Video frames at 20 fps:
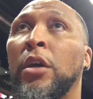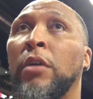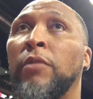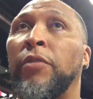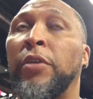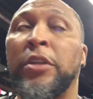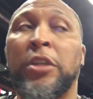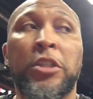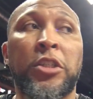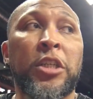
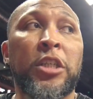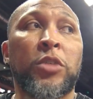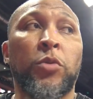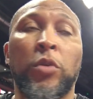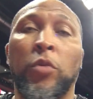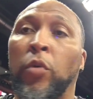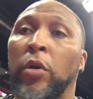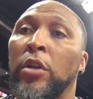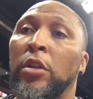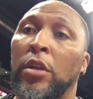finish the season
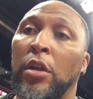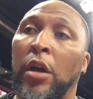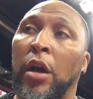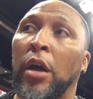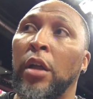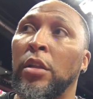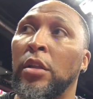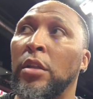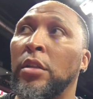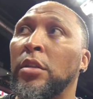with one
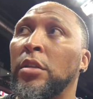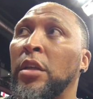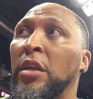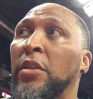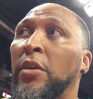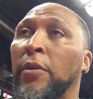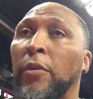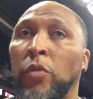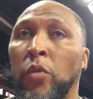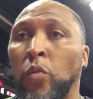uh,
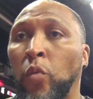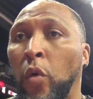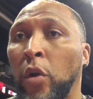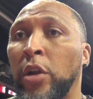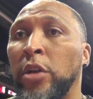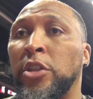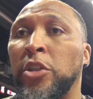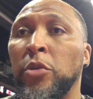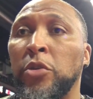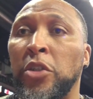either one
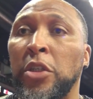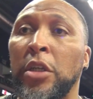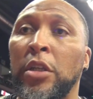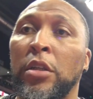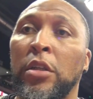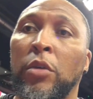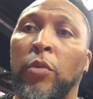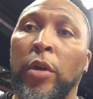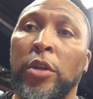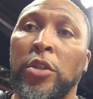or two seed
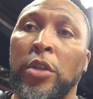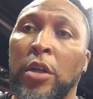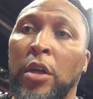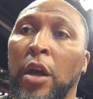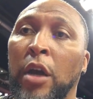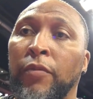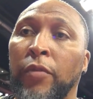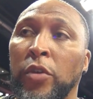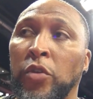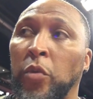in the Western
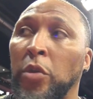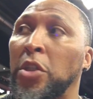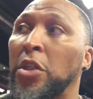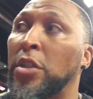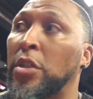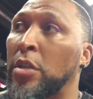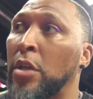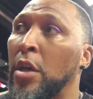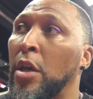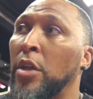Conference, which
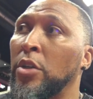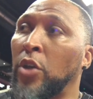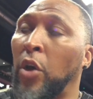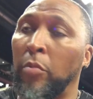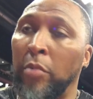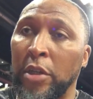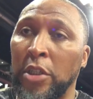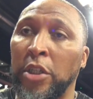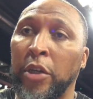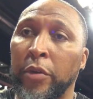is gonna
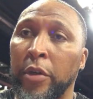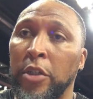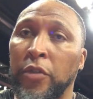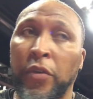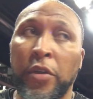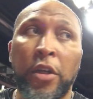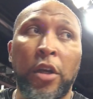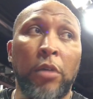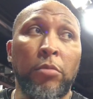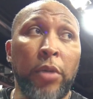be serious for
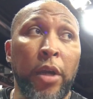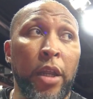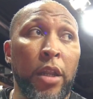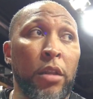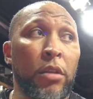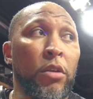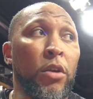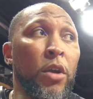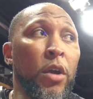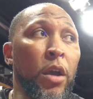them.
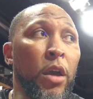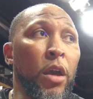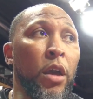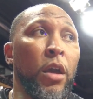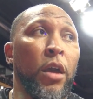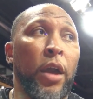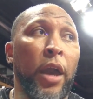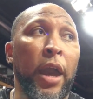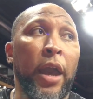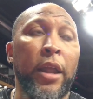And
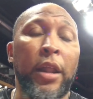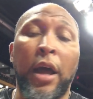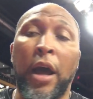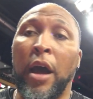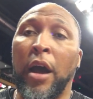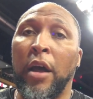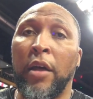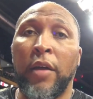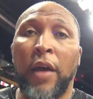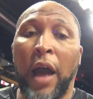and
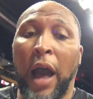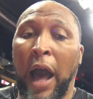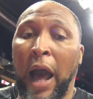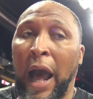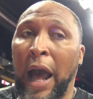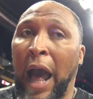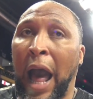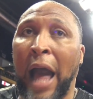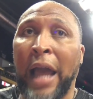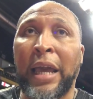uh,
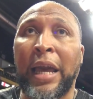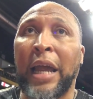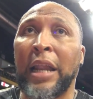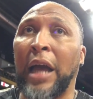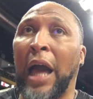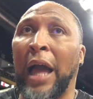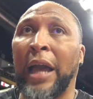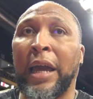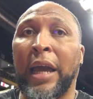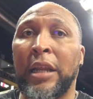I, got
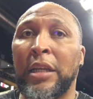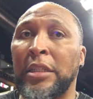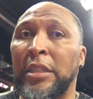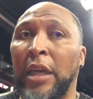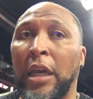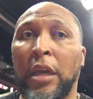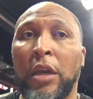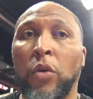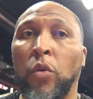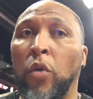I gotta
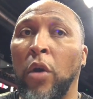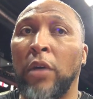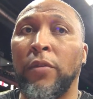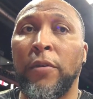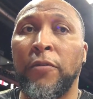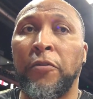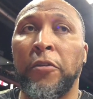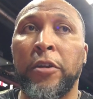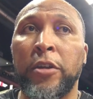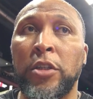say,
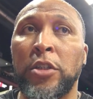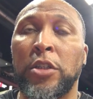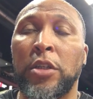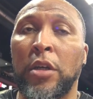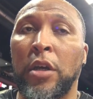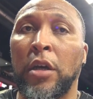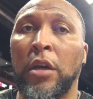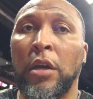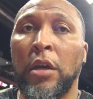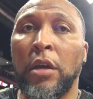whoever finished
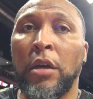the